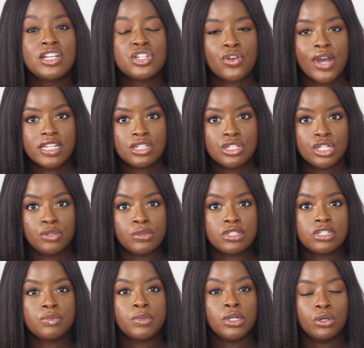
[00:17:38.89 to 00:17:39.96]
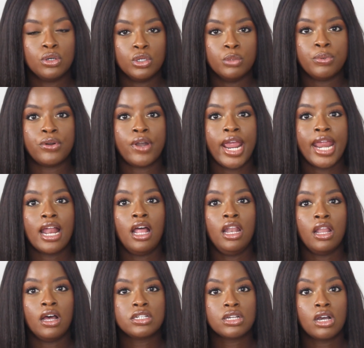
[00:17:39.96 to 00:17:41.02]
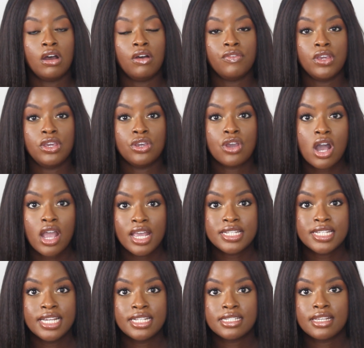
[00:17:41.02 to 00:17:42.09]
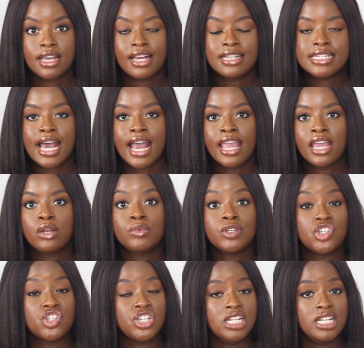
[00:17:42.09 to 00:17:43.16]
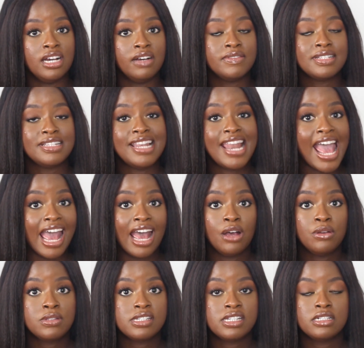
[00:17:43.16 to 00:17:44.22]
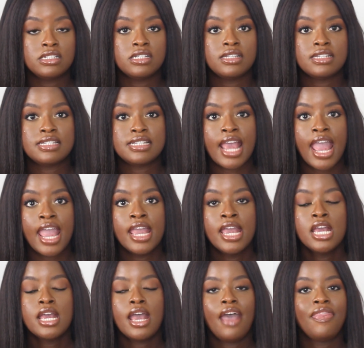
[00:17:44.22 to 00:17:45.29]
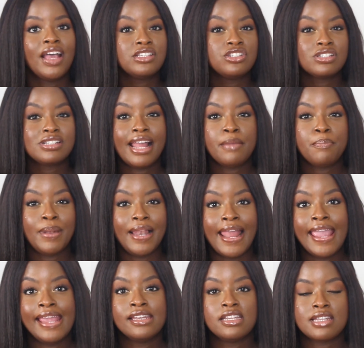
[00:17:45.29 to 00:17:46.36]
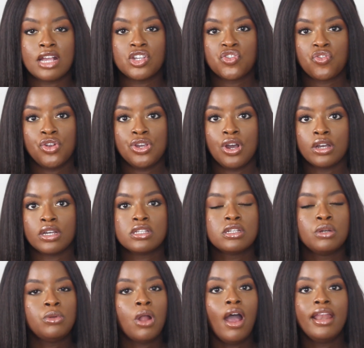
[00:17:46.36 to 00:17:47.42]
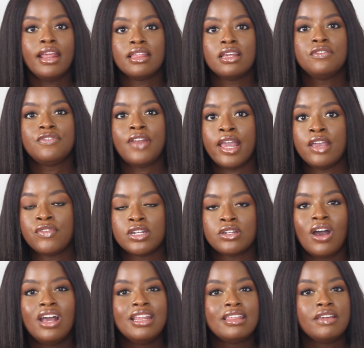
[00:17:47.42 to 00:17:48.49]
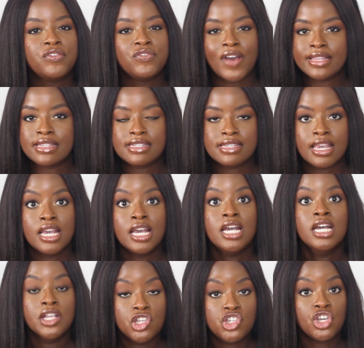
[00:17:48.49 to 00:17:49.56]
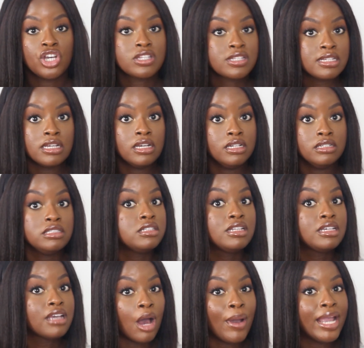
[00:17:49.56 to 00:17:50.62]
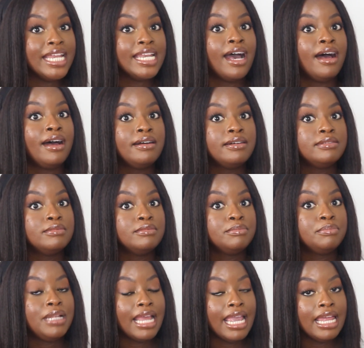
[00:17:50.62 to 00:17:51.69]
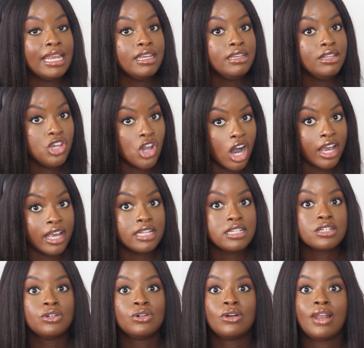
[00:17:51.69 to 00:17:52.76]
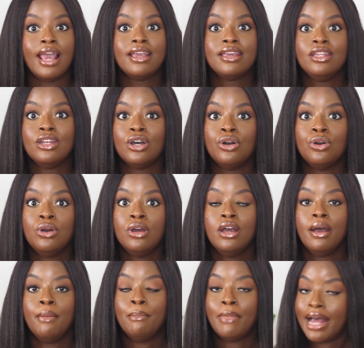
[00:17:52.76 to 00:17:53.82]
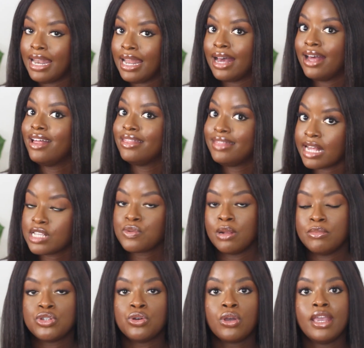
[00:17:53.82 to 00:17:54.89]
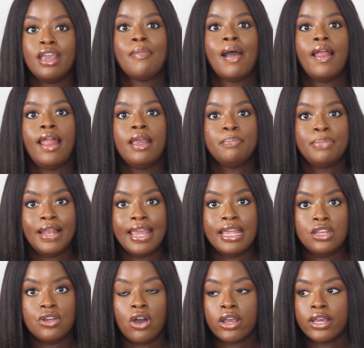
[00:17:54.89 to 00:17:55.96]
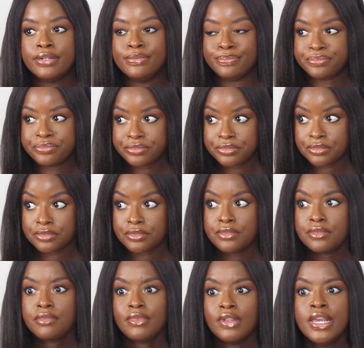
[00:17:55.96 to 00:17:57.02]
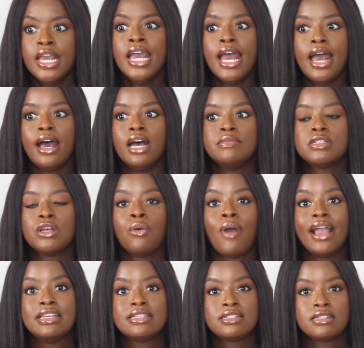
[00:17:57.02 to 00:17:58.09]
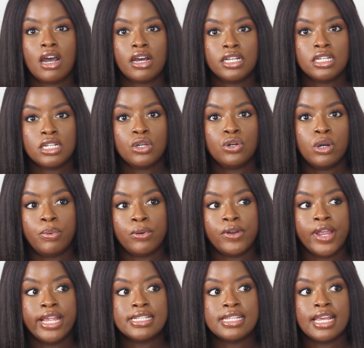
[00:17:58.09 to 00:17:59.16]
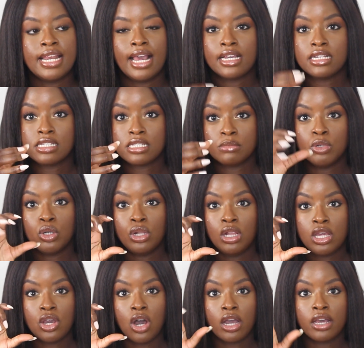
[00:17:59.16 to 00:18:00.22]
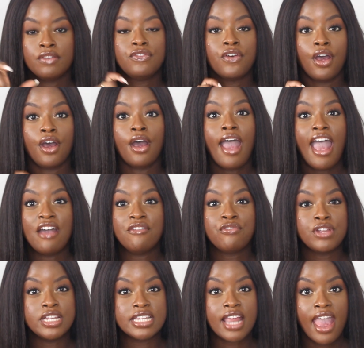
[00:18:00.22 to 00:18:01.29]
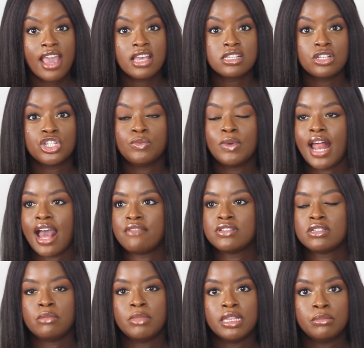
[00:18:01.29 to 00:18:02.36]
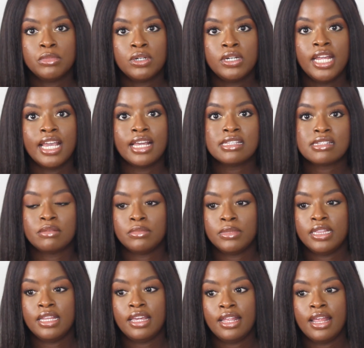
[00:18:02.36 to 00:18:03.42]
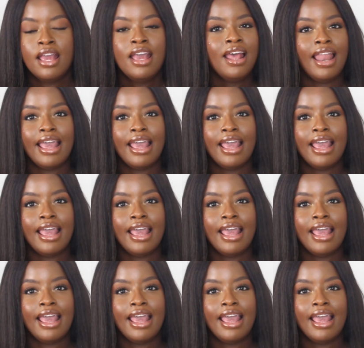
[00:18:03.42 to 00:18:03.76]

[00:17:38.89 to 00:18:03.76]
tried to do was to incorporate a lot of yogurt into her diet, which she loves now, still to this day. And that's just like plain natural yogurt. So not anything flavored, not anything fancy, just kawaida, plain yogurt, or like, you know, mala, that's what I'm talking about, like plain yogurt. And so I started incorporating like a small yogurt for her every day. So she would have some in the morning and some in the